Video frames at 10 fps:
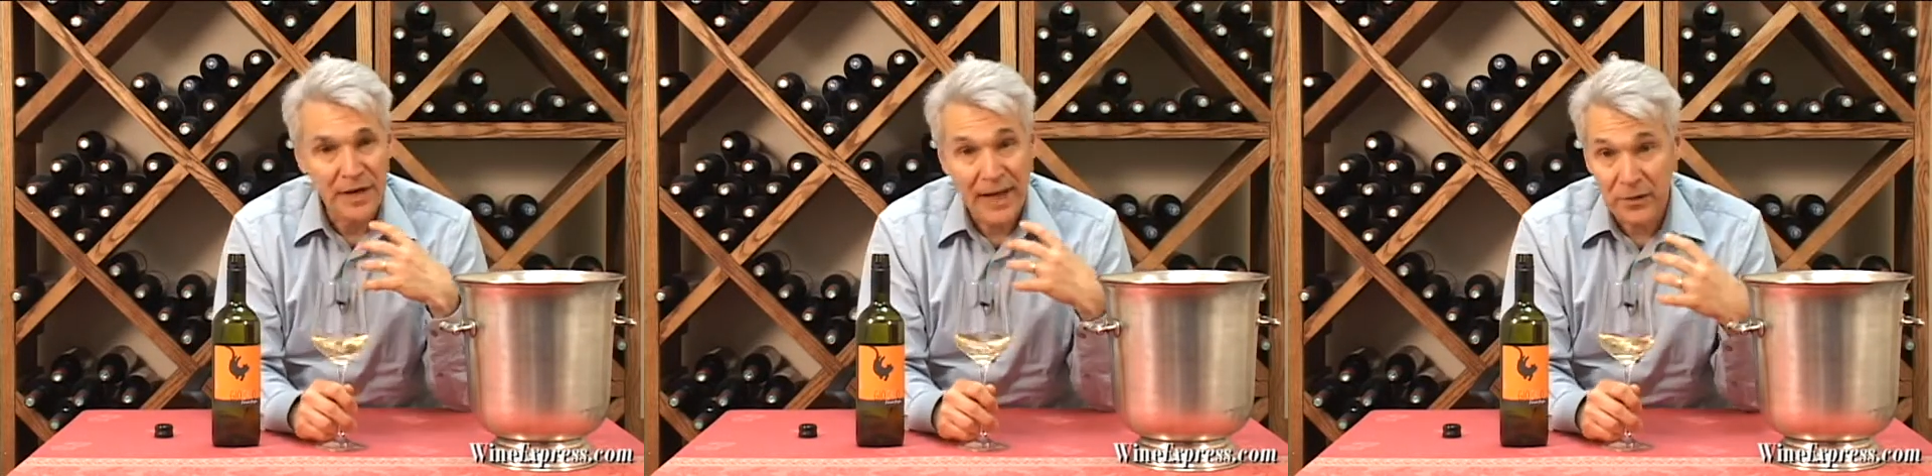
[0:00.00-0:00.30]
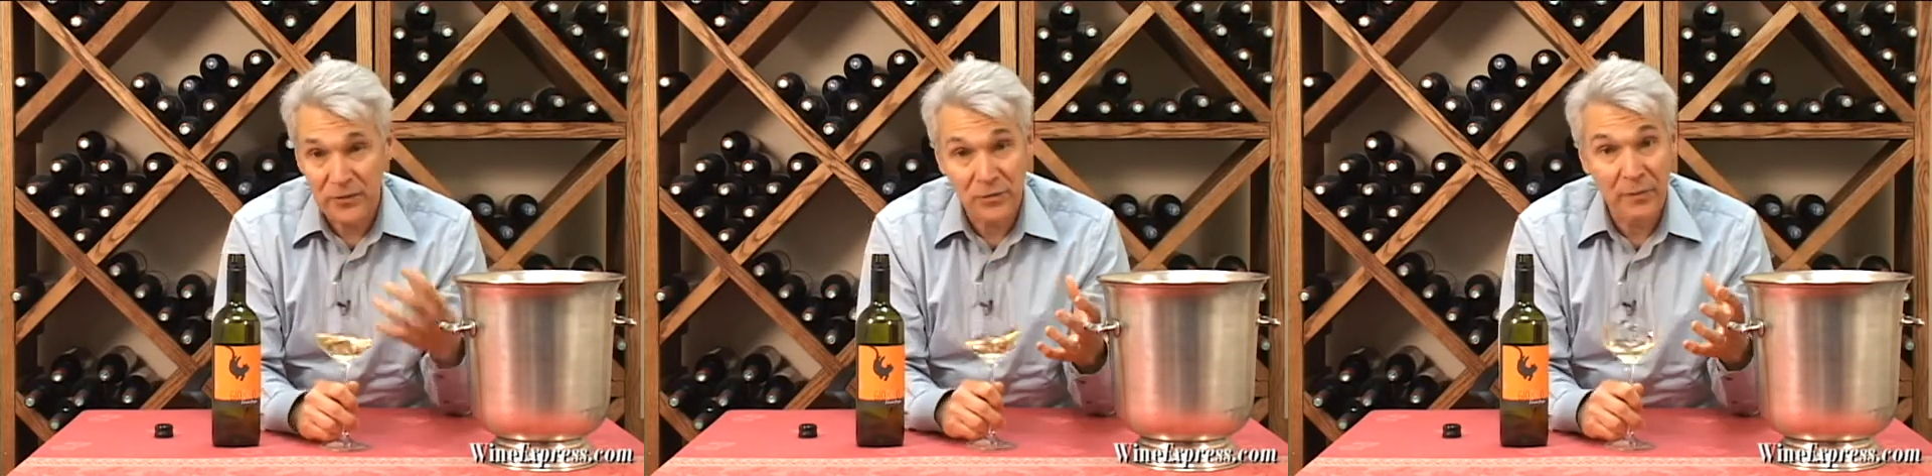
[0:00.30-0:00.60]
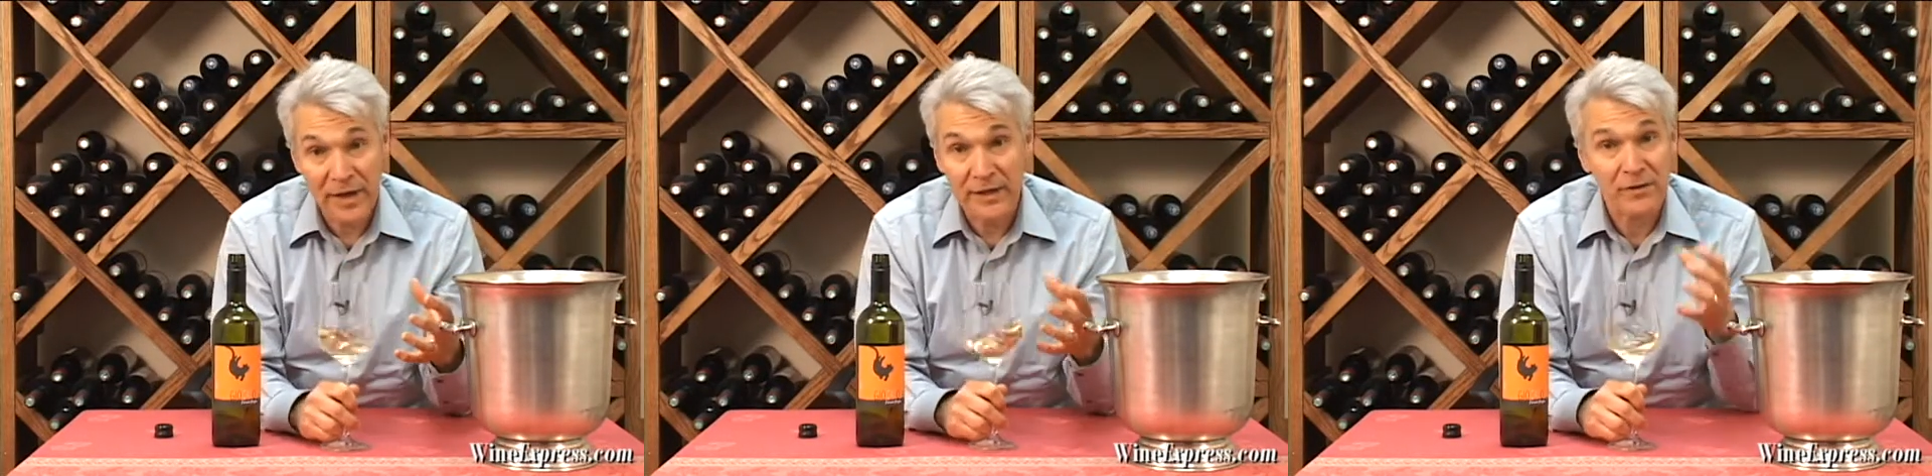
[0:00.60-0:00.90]
and also
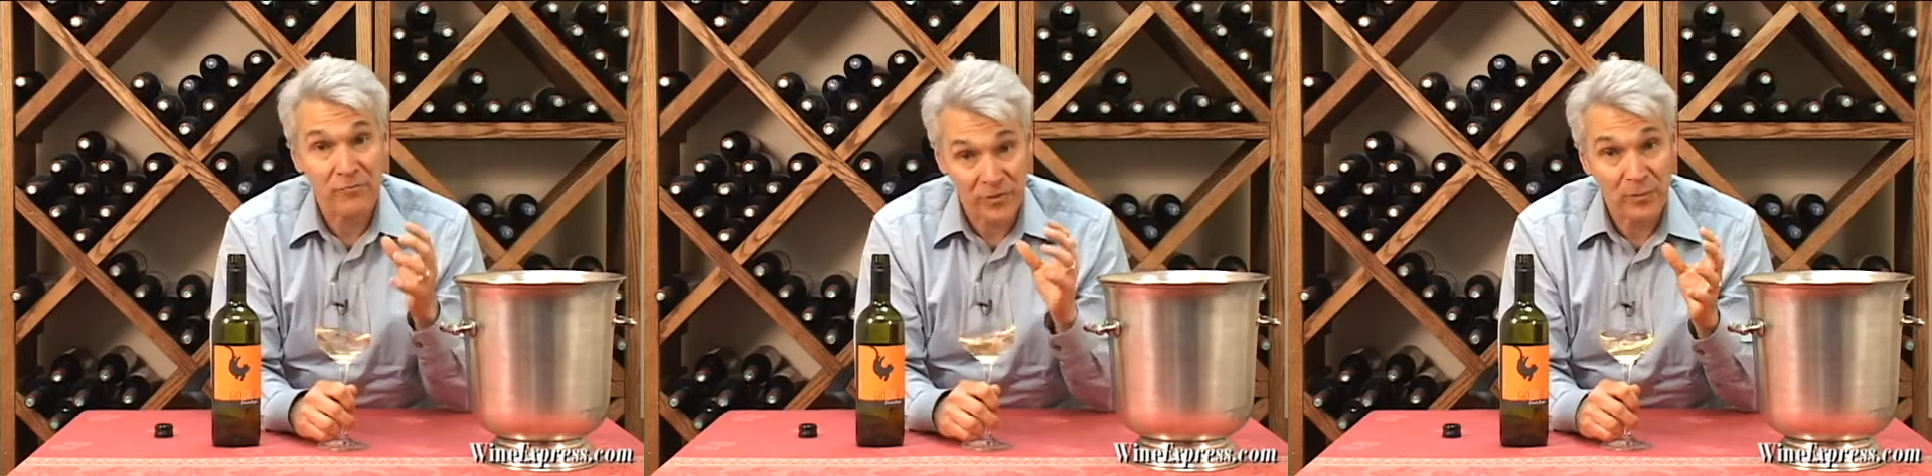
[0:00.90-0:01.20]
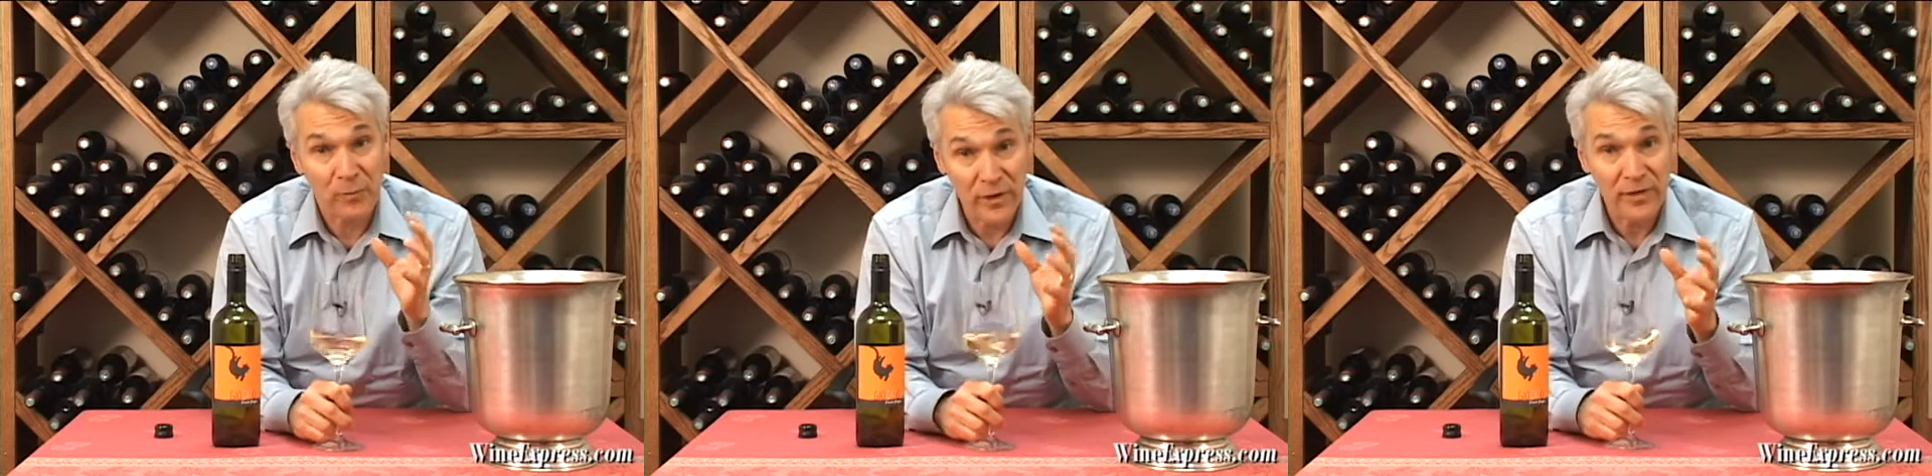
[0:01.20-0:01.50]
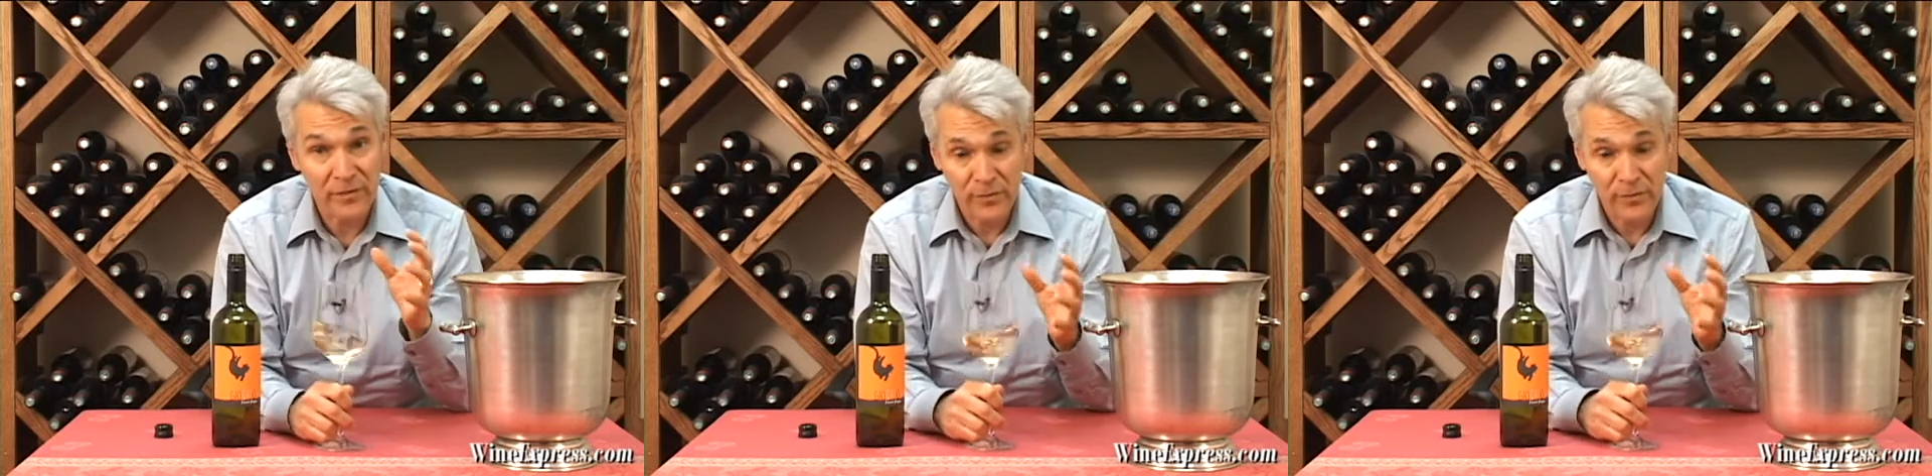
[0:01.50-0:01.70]
making some really,